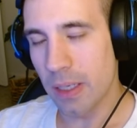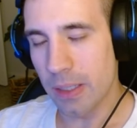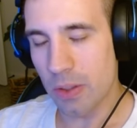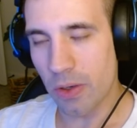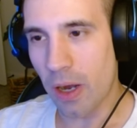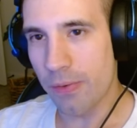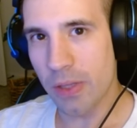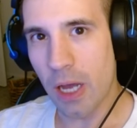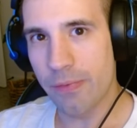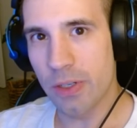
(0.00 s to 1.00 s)
don't offer the
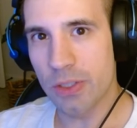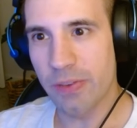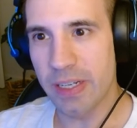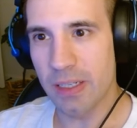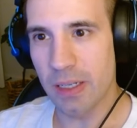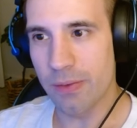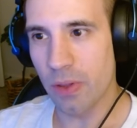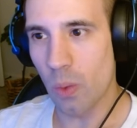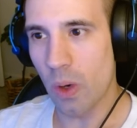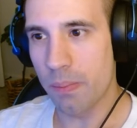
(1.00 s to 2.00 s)
offers right for
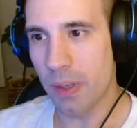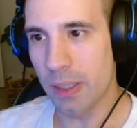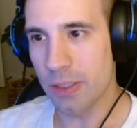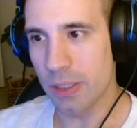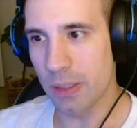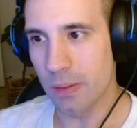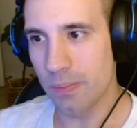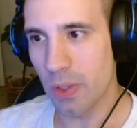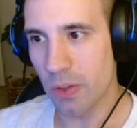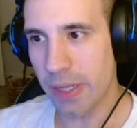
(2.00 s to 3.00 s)
the Warbond. So
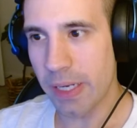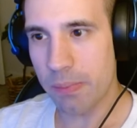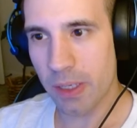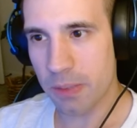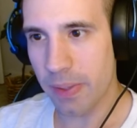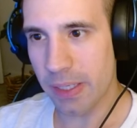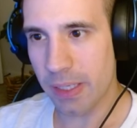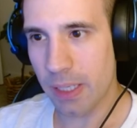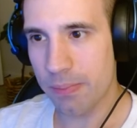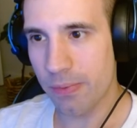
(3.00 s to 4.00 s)
$90 to pick it
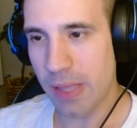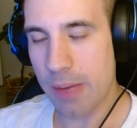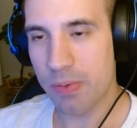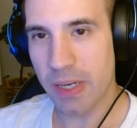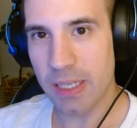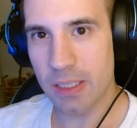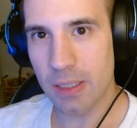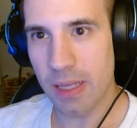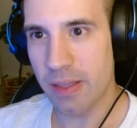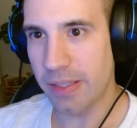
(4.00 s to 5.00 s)
up for that price.
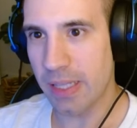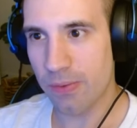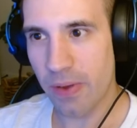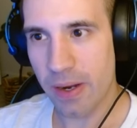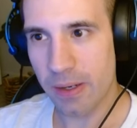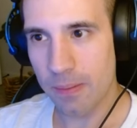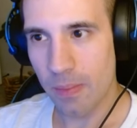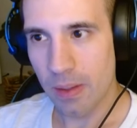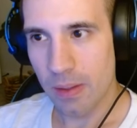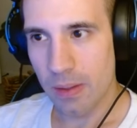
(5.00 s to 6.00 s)
I think that's fair.
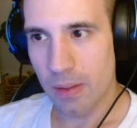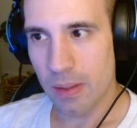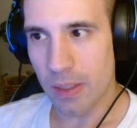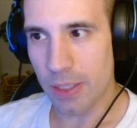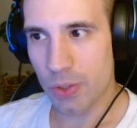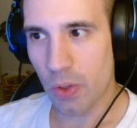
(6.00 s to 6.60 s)
Store